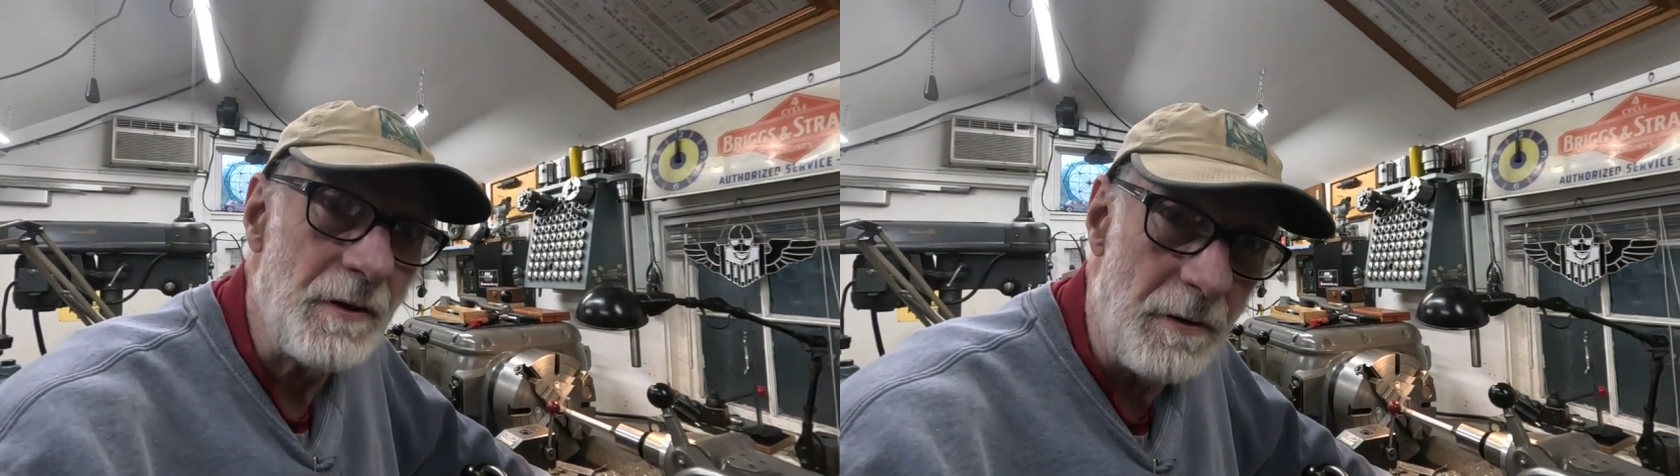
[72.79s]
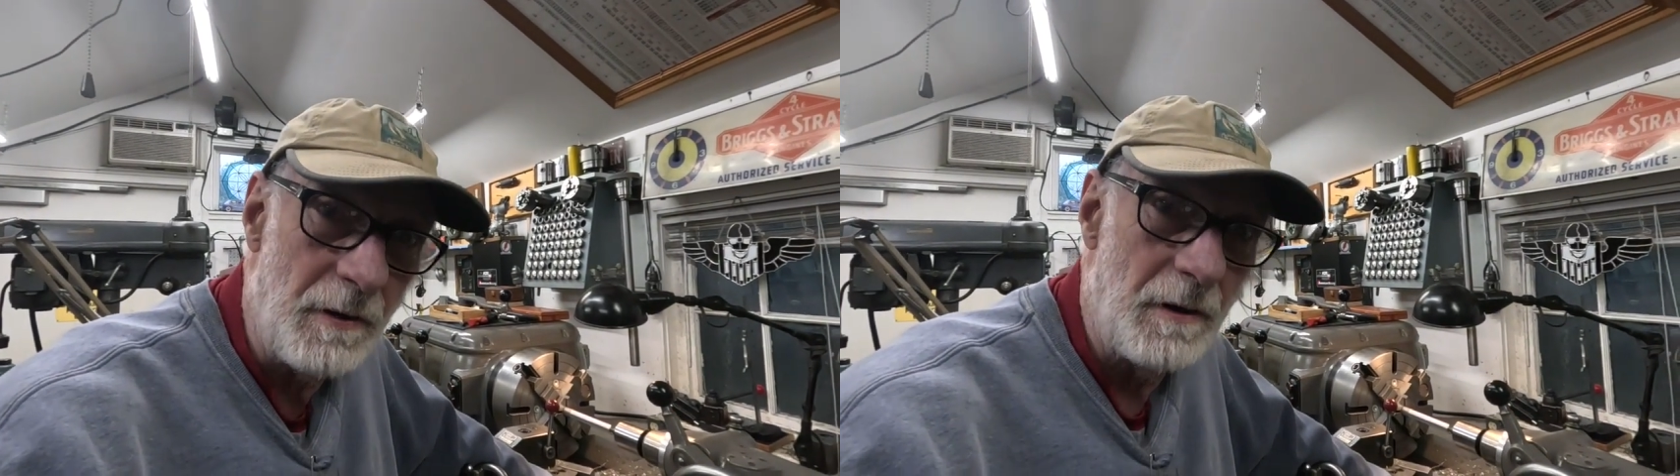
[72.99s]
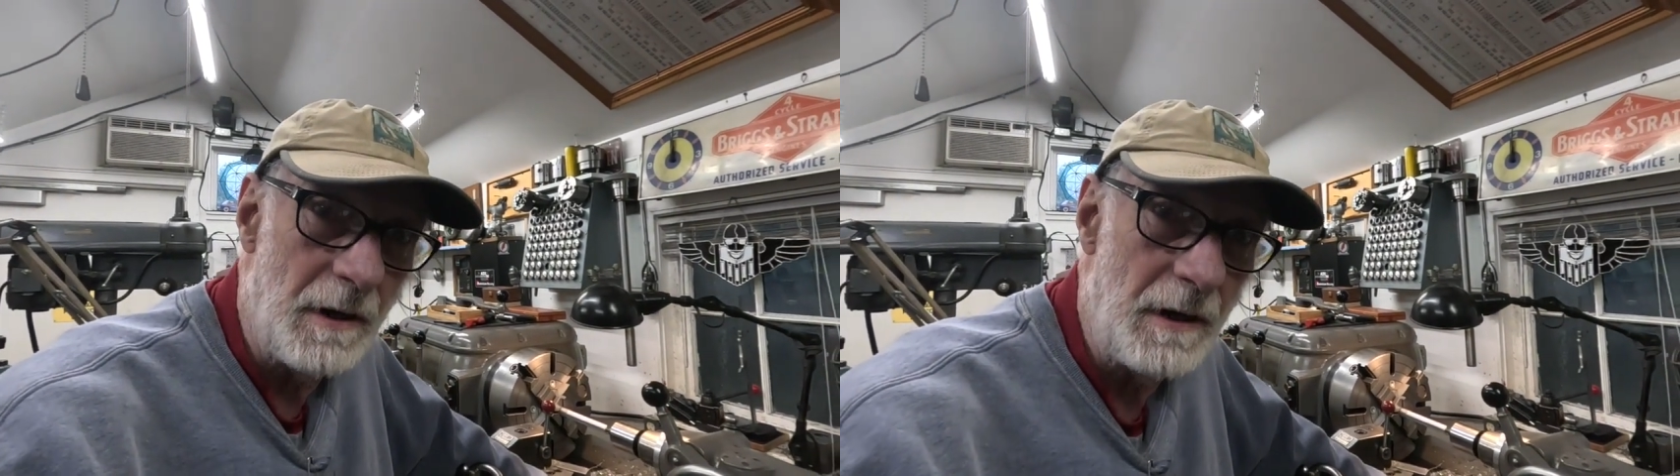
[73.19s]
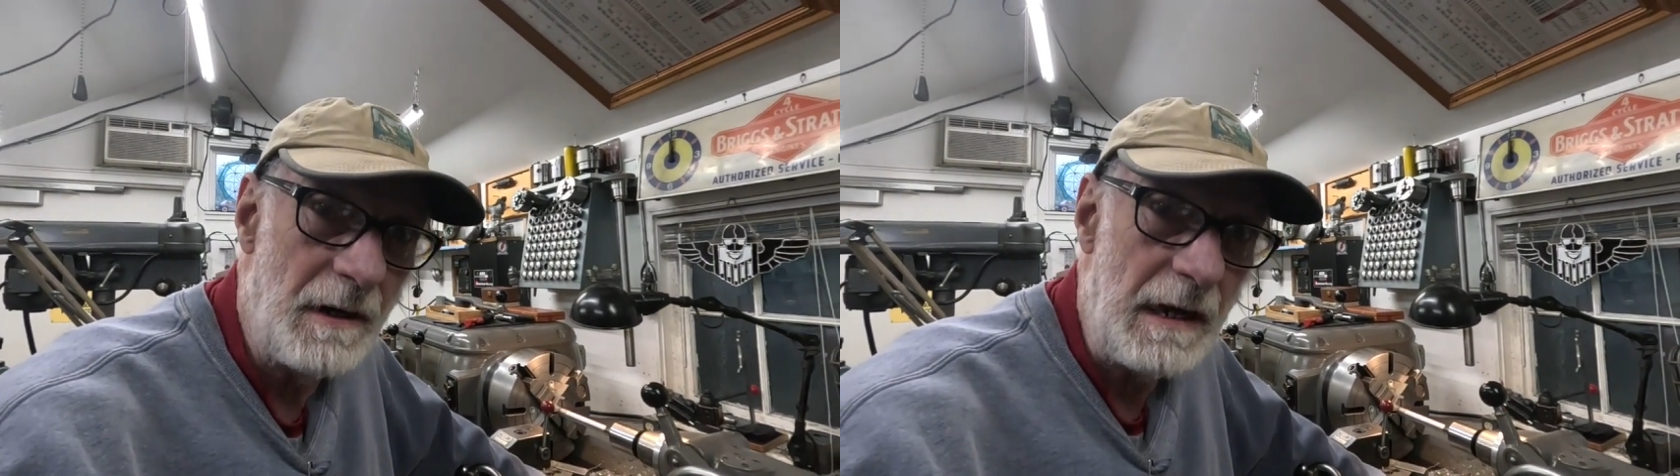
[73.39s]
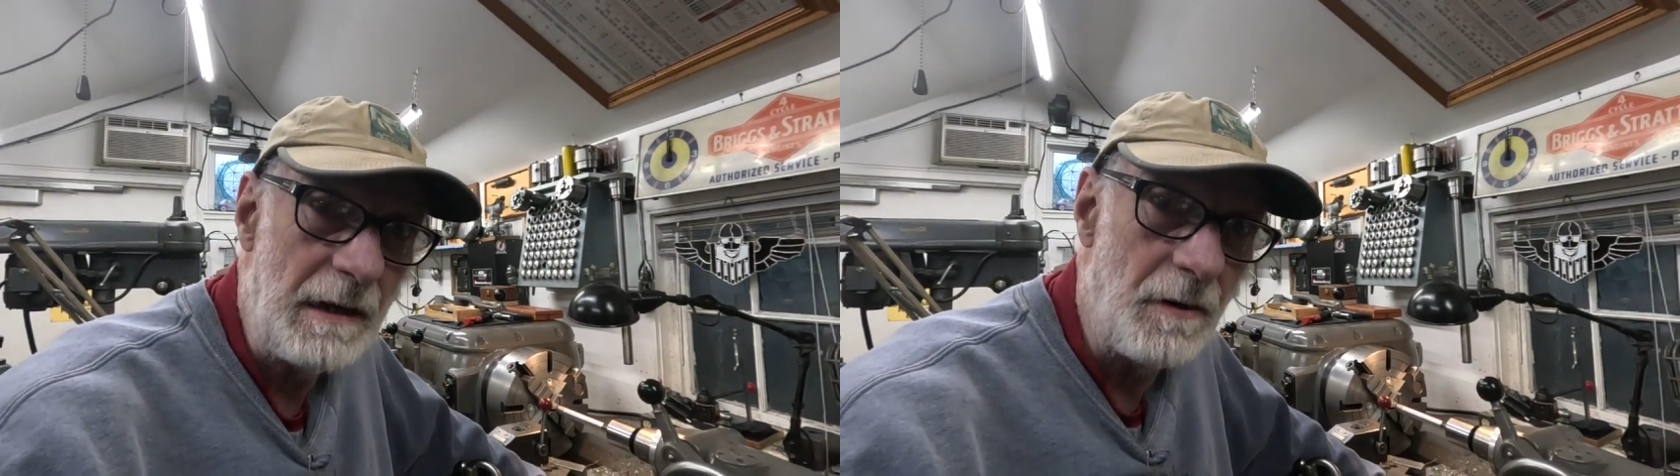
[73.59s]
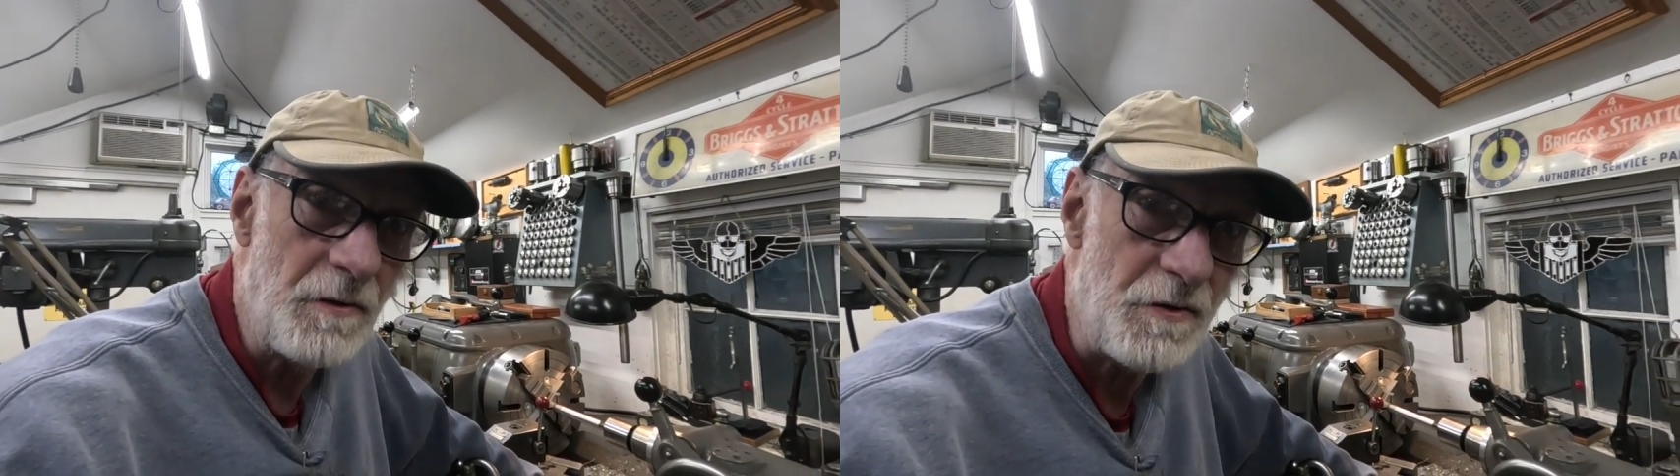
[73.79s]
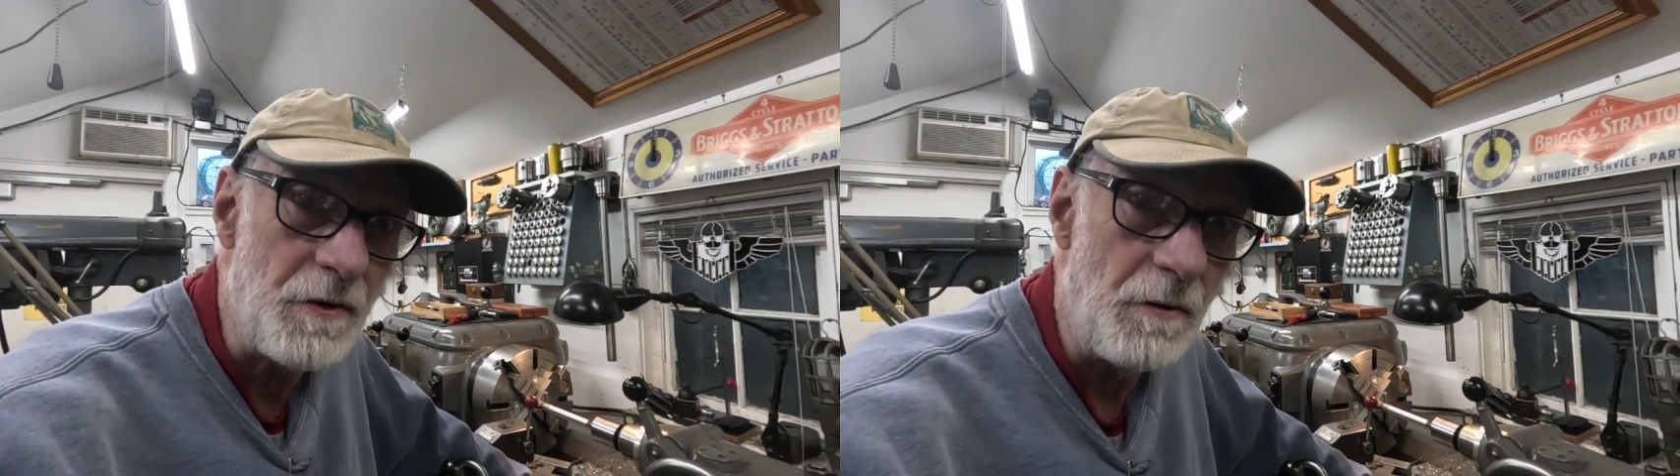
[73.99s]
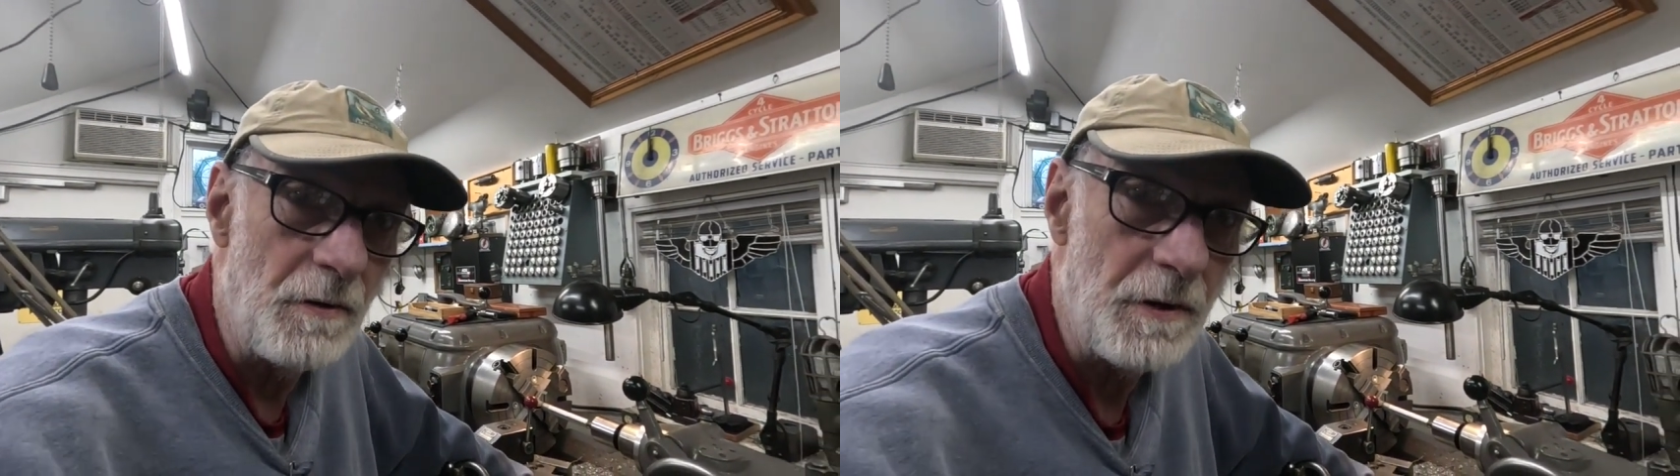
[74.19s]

good. And I'll show